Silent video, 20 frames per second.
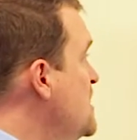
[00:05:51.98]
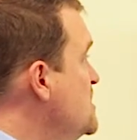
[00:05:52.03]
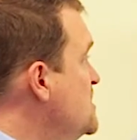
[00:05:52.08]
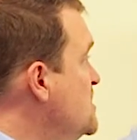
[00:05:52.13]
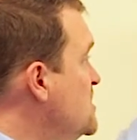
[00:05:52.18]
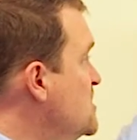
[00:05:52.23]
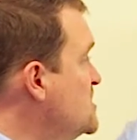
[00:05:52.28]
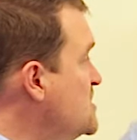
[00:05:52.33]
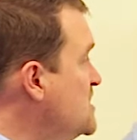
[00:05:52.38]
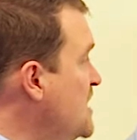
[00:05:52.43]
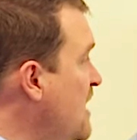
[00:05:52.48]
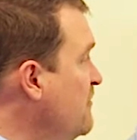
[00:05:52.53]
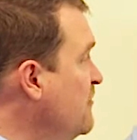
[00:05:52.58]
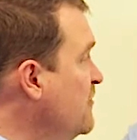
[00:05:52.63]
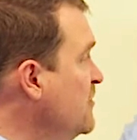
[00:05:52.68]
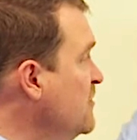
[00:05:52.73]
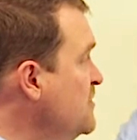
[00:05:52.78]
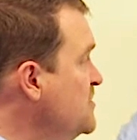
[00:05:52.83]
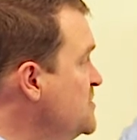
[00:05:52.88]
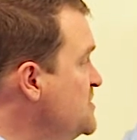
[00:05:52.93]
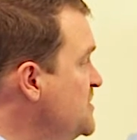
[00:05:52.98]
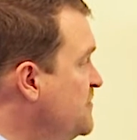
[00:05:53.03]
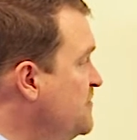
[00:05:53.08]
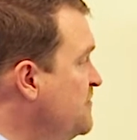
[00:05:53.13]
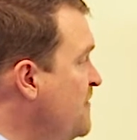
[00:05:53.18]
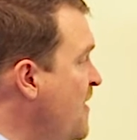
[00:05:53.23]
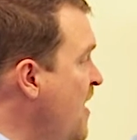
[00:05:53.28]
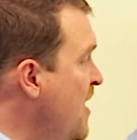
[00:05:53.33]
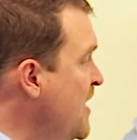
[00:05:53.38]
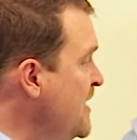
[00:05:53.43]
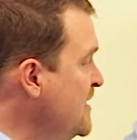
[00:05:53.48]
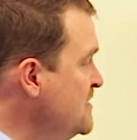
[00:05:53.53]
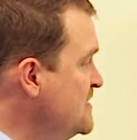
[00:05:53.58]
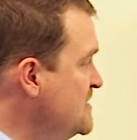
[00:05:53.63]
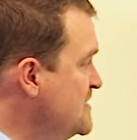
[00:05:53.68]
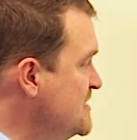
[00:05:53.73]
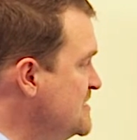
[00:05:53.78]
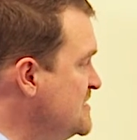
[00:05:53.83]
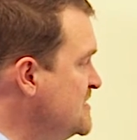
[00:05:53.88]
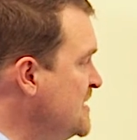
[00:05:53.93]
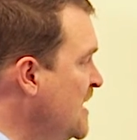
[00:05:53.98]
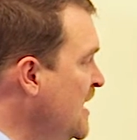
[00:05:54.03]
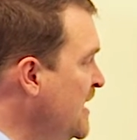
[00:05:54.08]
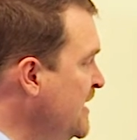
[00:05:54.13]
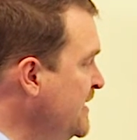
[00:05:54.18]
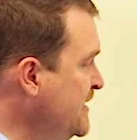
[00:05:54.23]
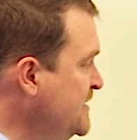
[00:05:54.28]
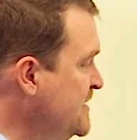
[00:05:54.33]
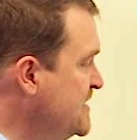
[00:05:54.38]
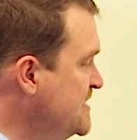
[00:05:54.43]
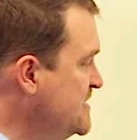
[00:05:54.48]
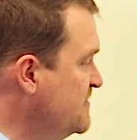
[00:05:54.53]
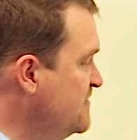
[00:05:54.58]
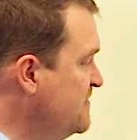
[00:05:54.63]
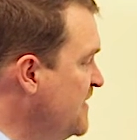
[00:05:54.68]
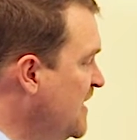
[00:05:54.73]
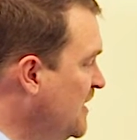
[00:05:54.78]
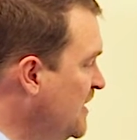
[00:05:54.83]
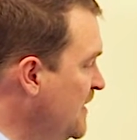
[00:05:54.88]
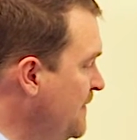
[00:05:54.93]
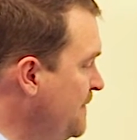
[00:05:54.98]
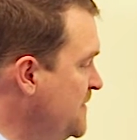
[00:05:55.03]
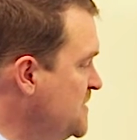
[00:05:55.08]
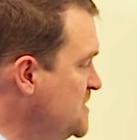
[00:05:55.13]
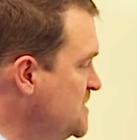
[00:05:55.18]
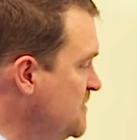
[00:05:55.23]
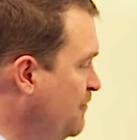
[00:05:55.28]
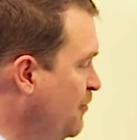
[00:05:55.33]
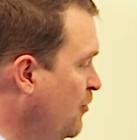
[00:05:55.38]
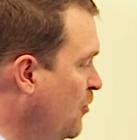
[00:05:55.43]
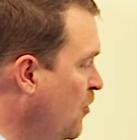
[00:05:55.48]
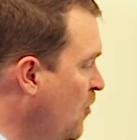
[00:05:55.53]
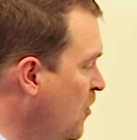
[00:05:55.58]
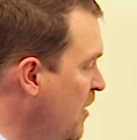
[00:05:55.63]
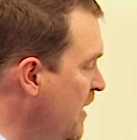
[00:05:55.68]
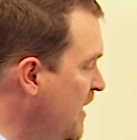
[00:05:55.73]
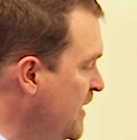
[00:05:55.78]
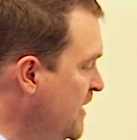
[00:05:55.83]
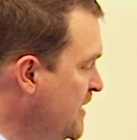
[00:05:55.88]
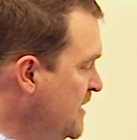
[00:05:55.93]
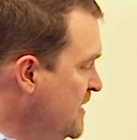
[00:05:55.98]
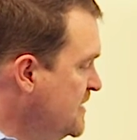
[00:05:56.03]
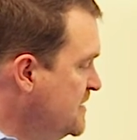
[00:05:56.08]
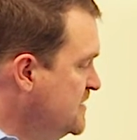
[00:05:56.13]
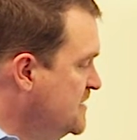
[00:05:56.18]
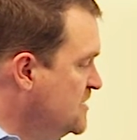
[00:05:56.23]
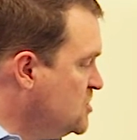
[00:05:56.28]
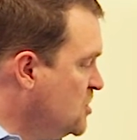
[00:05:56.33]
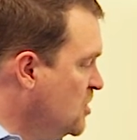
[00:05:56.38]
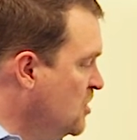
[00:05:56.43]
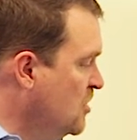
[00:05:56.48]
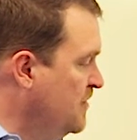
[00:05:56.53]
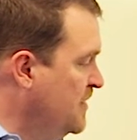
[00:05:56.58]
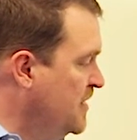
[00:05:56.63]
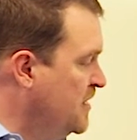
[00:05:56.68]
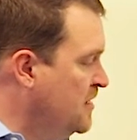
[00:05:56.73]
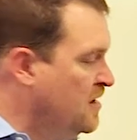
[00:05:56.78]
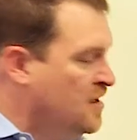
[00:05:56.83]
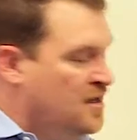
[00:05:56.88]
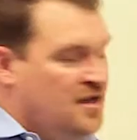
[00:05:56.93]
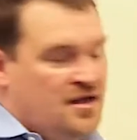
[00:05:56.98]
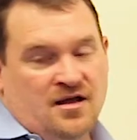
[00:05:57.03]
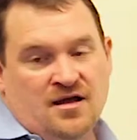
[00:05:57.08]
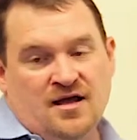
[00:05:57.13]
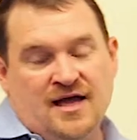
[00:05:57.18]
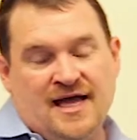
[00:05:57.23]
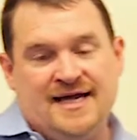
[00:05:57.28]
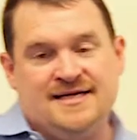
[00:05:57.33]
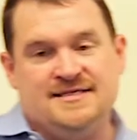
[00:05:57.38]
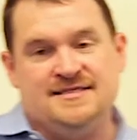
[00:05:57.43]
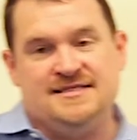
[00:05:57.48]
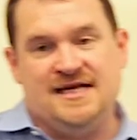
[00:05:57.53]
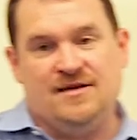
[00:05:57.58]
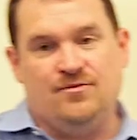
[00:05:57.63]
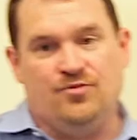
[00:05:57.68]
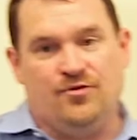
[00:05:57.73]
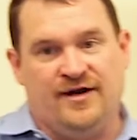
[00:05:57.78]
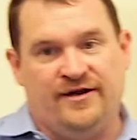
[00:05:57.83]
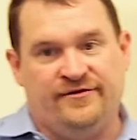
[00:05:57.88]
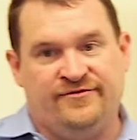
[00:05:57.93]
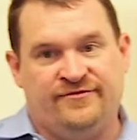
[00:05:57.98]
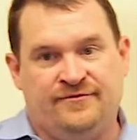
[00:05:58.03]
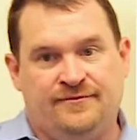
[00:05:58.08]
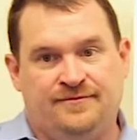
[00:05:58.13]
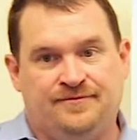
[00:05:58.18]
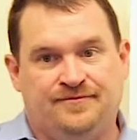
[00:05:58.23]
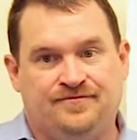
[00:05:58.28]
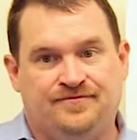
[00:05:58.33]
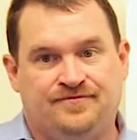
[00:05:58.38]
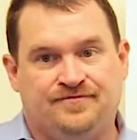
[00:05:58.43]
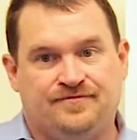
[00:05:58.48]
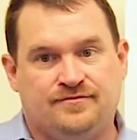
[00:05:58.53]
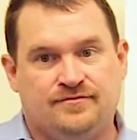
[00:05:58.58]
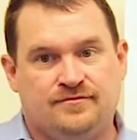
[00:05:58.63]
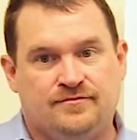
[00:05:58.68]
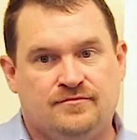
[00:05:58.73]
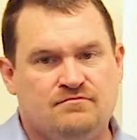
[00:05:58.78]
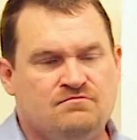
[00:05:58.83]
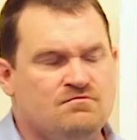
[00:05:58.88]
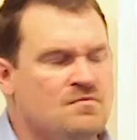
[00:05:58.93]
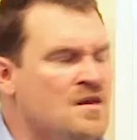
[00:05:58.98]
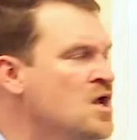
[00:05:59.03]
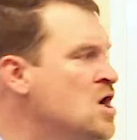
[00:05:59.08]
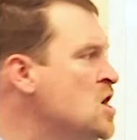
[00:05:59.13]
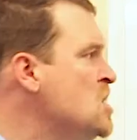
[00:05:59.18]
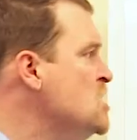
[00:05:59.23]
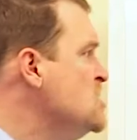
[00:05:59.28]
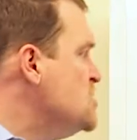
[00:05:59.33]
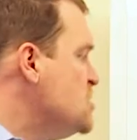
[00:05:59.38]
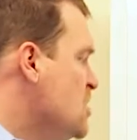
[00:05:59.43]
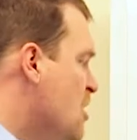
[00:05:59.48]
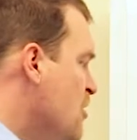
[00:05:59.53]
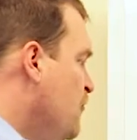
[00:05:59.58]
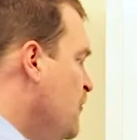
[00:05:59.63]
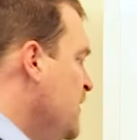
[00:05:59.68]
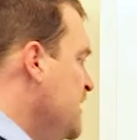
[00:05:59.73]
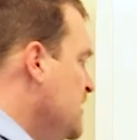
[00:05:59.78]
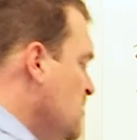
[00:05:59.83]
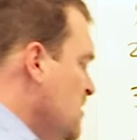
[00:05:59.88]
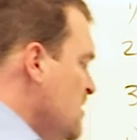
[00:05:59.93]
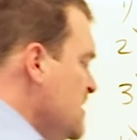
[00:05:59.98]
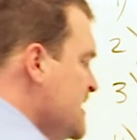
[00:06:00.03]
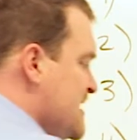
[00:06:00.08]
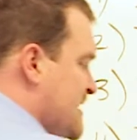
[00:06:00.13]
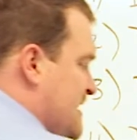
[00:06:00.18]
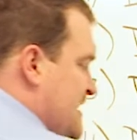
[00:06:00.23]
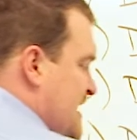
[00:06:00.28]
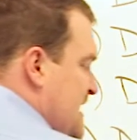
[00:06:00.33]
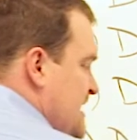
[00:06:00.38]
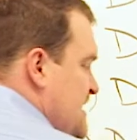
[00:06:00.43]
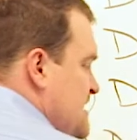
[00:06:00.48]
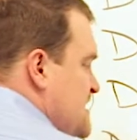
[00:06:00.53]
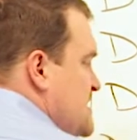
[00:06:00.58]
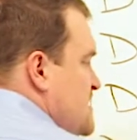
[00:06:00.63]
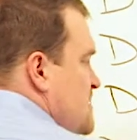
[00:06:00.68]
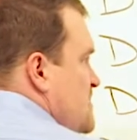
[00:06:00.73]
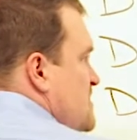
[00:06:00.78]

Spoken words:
Discover, define, design, develop, deploy, determine, and debrief. So if we look at these